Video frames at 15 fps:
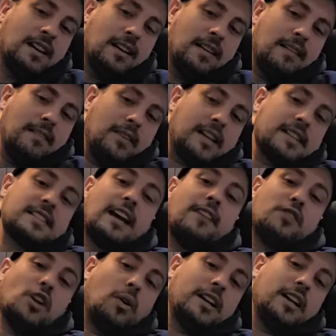because I
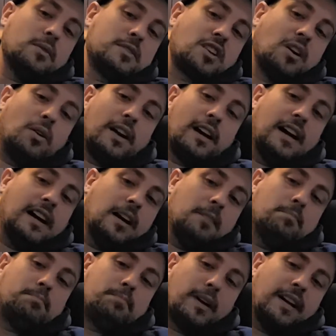have no idea what's going
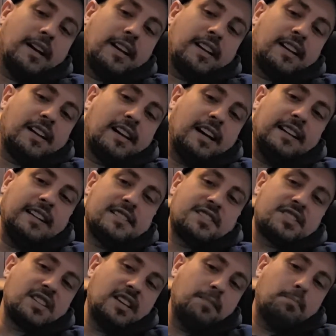on, but I can kind of
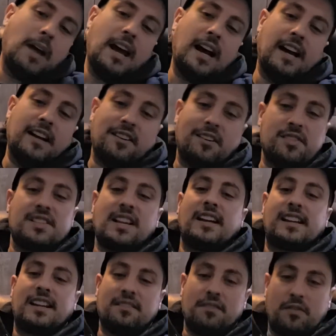see patterns. I
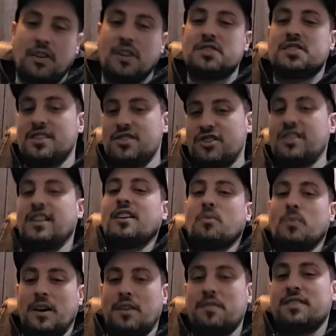can reverse engineer
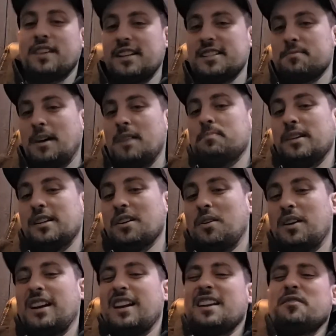where things might be
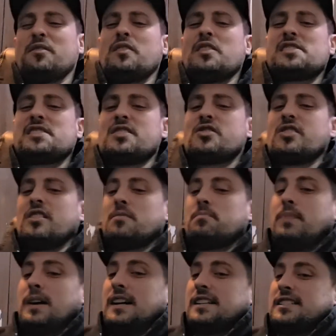going. I can reverse engineer
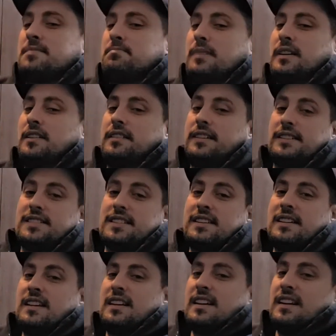possibilities,
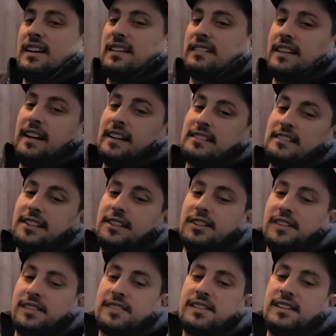
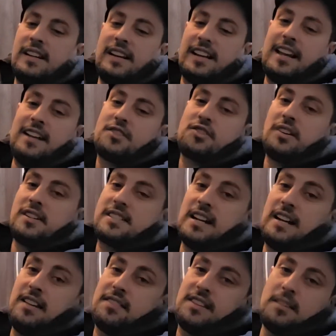likelihoods. I can't trust
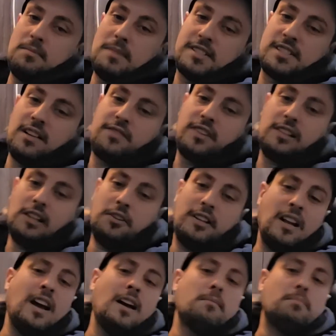anything, myself
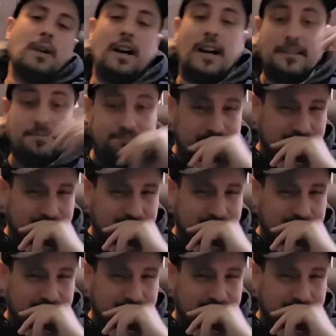included, but